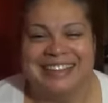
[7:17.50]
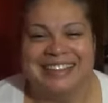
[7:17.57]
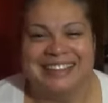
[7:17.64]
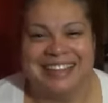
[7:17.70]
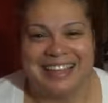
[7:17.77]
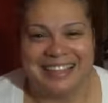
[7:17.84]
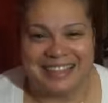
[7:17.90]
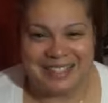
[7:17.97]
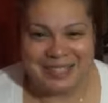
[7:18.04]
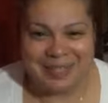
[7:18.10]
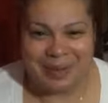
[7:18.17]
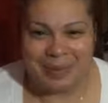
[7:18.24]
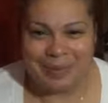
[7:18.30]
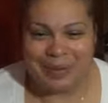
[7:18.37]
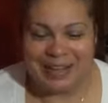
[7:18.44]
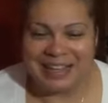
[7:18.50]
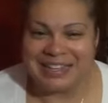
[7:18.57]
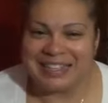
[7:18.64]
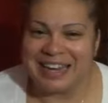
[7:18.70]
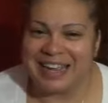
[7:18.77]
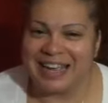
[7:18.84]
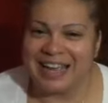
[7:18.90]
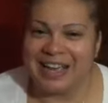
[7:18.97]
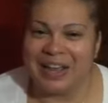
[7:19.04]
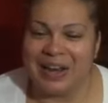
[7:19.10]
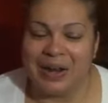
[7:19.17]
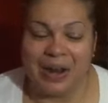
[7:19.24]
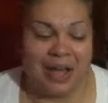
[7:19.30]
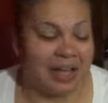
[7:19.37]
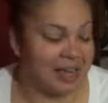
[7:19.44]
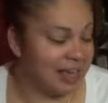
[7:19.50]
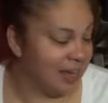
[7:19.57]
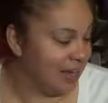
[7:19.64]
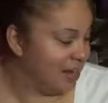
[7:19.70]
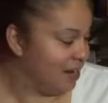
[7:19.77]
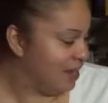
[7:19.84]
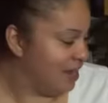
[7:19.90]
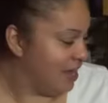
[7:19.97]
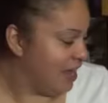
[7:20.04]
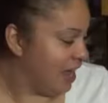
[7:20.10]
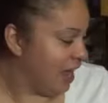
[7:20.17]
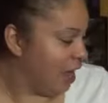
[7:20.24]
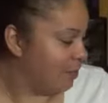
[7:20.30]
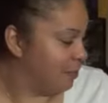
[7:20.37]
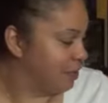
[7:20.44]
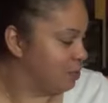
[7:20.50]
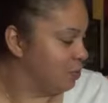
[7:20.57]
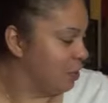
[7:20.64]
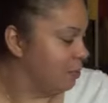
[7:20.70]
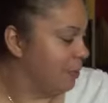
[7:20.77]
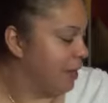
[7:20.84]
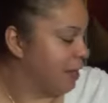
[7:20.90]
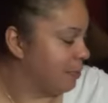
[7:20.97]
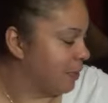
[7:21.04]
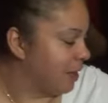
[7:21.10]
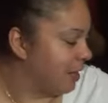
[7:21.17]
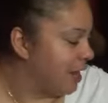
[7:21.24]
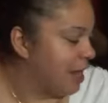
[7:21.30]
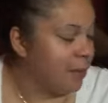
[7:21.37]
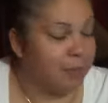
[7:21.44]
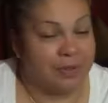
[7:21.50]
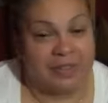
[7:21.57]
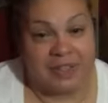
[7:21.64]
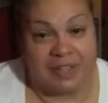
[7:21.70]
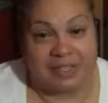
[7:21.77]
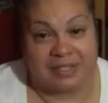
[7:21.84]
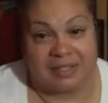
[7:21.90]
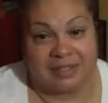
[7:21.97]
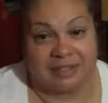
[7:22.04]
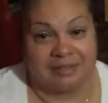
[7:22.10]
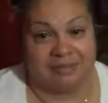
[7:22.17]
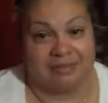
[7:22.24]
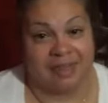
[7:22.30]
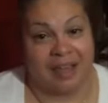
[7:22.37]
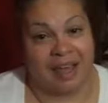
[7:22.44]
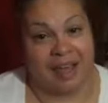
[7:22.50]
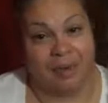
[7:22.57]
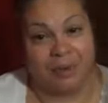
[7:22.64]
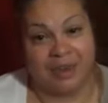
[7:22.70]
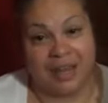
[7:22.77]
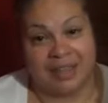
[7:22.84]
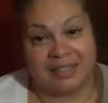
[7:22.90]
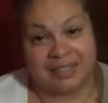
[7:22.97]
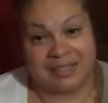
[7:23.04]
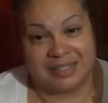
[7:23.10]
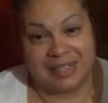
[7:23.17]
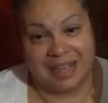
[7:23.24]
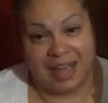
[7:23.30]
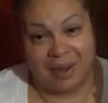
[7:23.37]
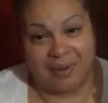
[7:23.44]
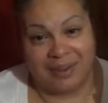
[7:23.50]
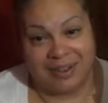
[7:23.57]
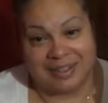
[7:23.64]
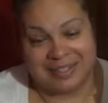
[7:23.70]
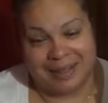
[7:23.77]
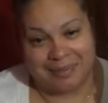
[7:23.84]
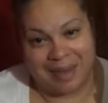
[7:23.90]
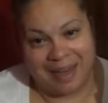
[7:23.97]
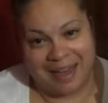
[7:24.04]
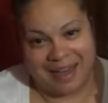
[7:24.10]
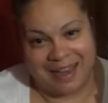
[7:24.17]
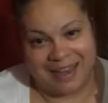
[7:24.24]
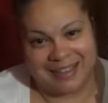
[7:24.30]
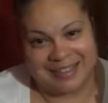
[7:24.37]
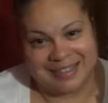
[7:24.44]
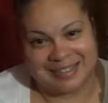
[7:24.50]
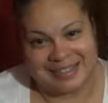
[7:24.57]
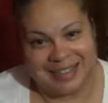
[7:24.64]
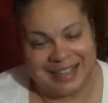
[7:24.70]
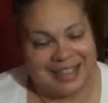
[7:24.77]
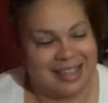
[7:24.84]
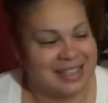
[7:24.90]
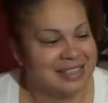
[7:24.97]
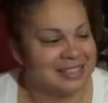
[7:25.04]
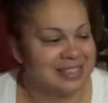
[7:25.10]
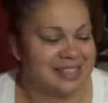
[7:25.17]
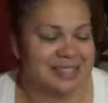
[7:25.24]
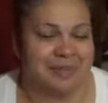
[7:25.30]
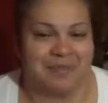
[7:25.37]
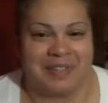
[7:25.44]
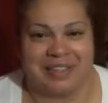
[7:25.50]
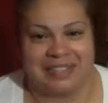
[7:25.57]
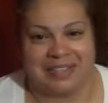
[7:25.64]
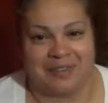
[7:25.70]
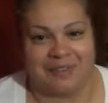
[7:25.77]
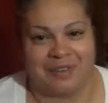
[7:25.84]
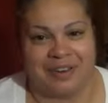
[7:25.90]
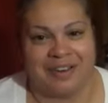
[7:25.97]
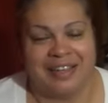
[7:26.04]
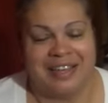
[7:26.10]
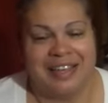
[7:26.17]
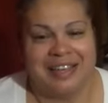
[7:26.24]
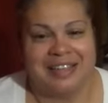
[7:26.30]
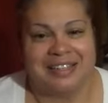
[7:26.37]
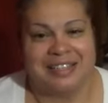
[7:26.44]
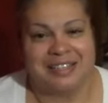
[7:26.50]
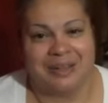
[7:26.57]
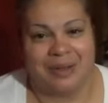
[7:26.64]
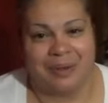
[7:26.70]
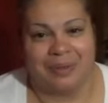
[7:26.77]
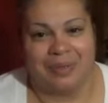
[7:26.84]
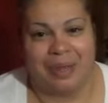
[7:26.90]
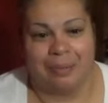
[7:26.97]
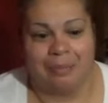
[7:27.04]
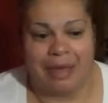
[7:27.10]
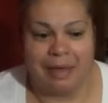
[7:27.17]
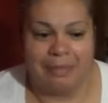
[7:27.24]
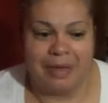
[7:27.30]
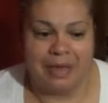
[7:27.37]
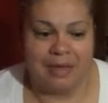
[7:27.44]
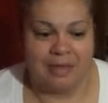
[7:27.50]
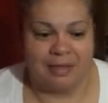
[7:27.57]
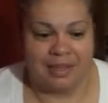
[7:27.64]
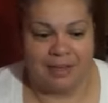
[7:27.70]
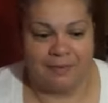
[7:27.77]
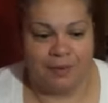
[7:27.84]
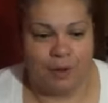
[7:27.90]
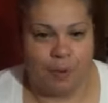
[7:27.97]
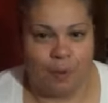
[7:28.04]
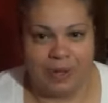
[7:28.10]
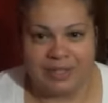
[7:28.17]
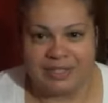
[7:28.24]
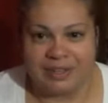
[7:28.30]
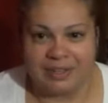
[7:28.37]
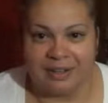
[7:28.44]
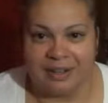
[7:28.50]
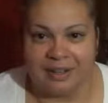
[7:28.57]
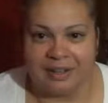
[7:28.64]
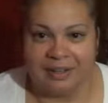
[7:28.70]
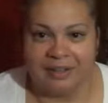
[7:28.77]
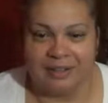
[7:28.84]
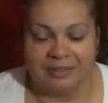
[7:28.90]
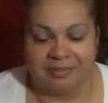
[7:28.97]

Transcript: thank you so much and again I'll be doing a makeup collab with this I would like to see how it looks on my eyes see something different so maybe give you a winter look